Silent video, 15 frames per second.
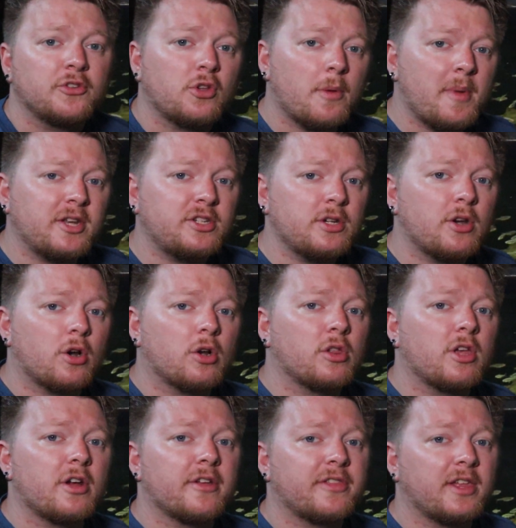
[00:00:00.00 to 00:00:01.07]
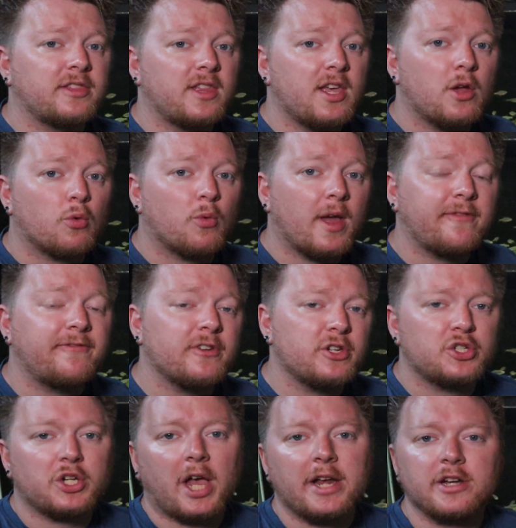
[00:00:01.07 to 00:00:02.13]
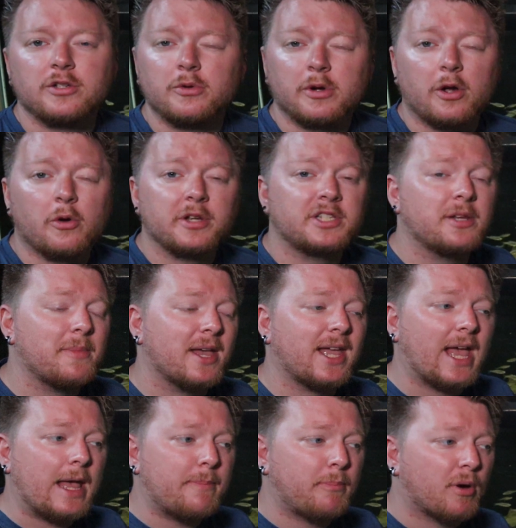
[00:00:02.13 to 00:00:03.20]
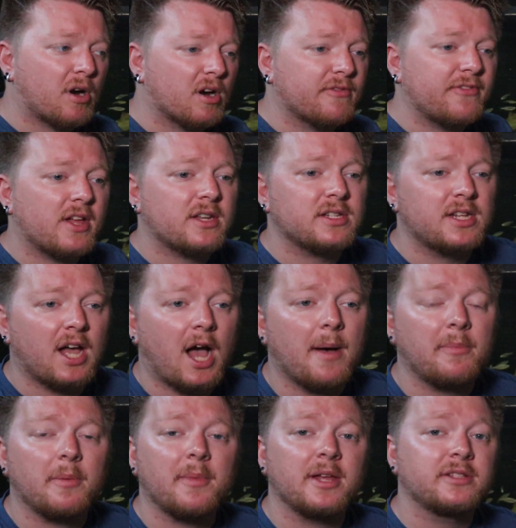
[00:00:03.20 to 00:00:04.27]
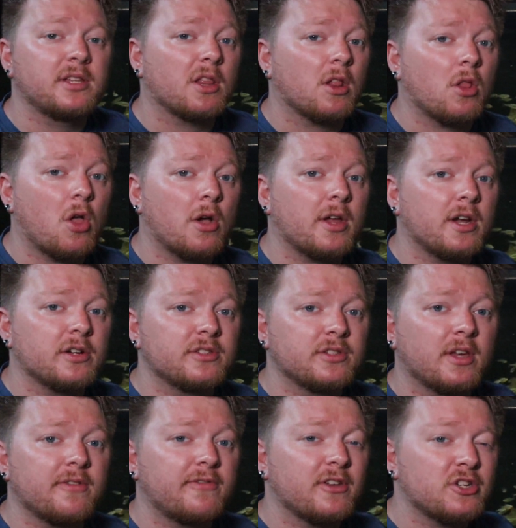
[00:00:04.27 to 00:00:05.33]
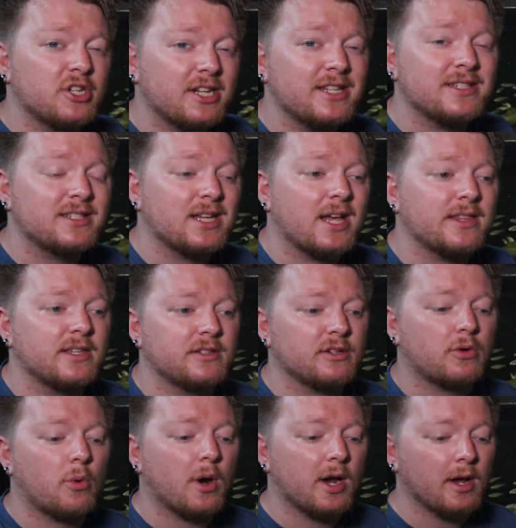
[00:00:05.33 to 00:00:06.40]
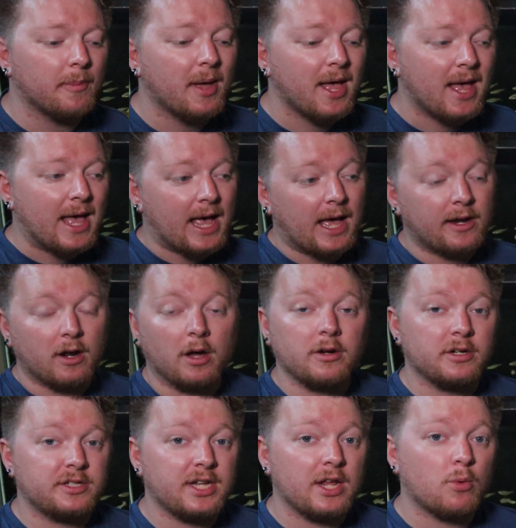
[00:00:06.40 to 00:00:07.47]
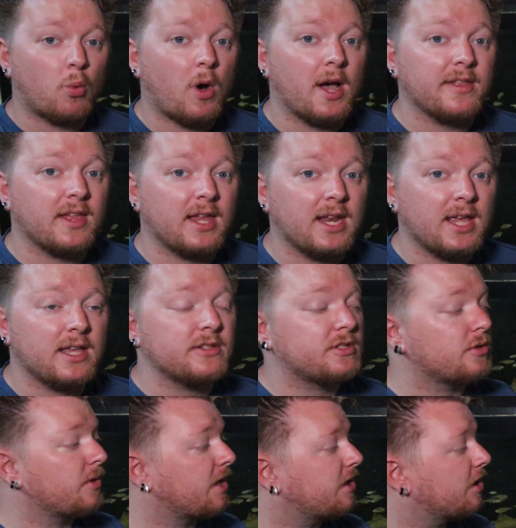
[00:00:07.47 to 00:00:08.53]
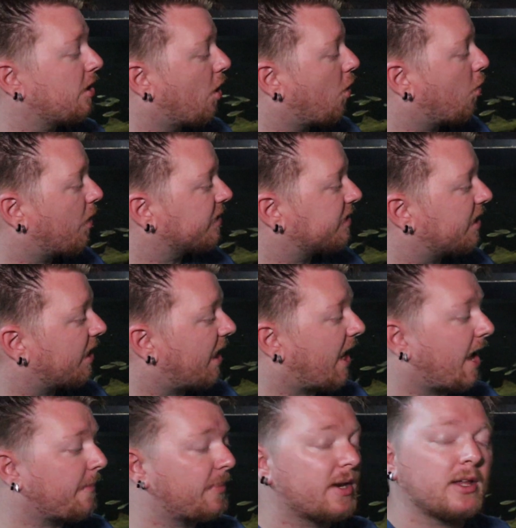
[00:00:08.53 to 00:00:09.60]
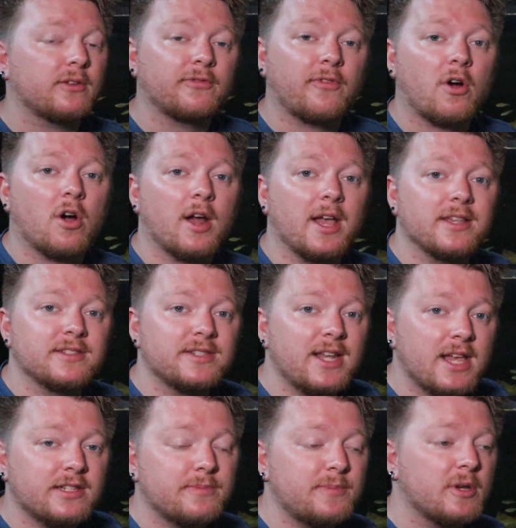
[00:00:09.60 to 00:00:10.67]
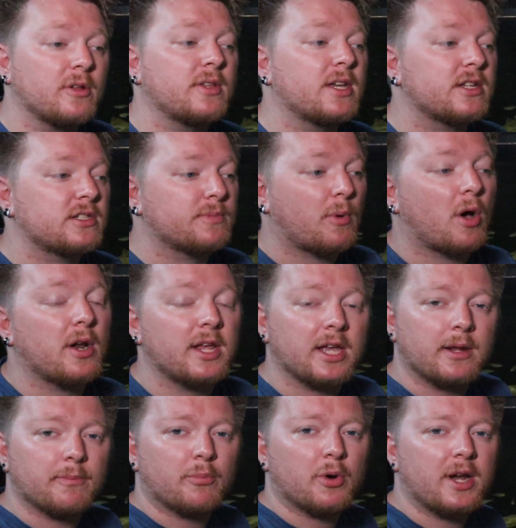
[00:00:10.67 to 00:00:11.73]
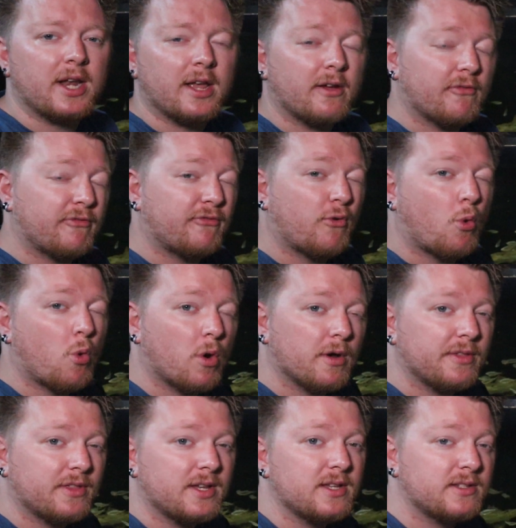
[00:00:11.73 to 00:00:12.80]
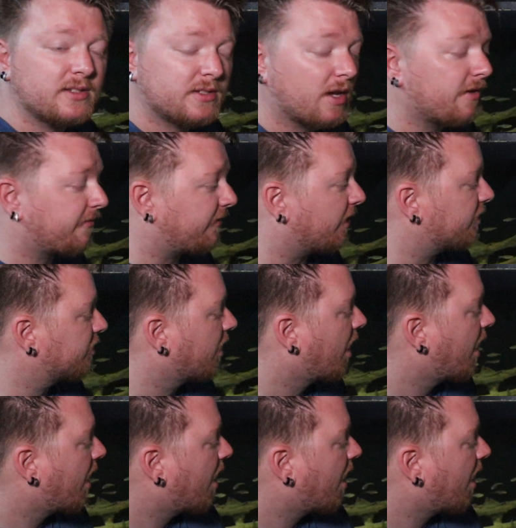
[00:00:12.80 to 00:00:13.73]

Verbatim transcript: So I mentioned earlier that the redfin shiners were going to make a perfect complement to the longear sunfish inside this aquarium. And to understand why that is, you need to know what's going to happen as far as nest building, spawning, and breeding for these sunfish.